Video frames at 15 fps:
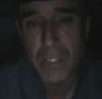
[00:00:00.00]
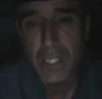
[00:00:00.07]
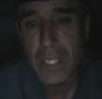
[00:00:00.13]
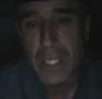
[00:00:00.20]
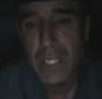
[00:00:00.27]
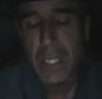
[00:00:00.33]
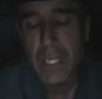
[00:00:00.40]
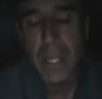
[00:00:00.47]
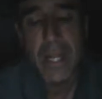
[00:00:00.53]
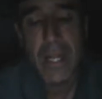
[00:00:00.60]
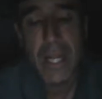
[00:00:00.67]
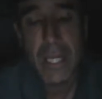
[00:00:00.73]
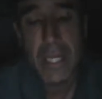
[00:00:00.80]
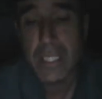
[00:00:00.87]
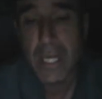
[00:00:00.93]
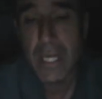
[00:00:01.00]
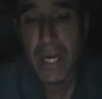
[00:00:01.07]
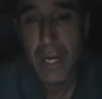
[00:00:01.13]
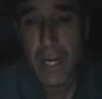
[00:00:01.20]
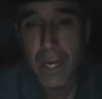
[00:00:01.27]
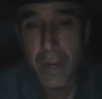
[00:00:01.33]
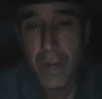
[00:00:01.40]
and like at
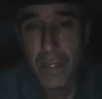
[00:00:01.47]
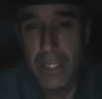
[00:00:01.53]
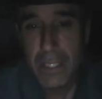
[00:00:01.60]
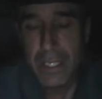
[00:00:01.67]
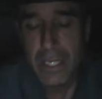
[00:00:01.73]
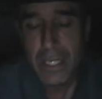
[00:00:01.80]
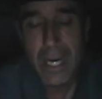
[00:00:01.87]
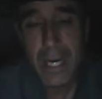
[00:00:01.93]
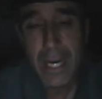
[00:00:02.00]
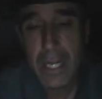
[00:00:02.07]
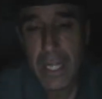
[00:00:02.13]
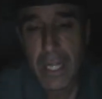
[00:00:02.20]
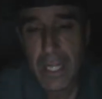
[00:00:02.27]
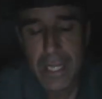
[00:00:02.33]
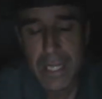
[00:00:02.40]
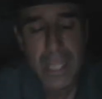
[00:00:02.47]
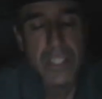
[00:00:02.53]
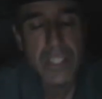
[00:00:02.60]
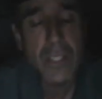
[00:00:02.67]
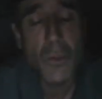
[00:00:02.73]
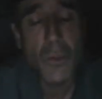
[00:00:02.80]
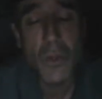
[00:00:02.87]

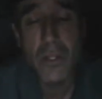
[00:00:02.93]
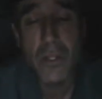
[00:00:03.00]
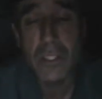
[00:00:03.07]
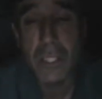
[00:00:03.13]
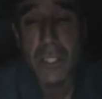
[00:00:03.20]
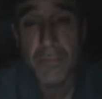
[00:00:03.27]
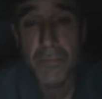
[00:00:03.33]
school or something, they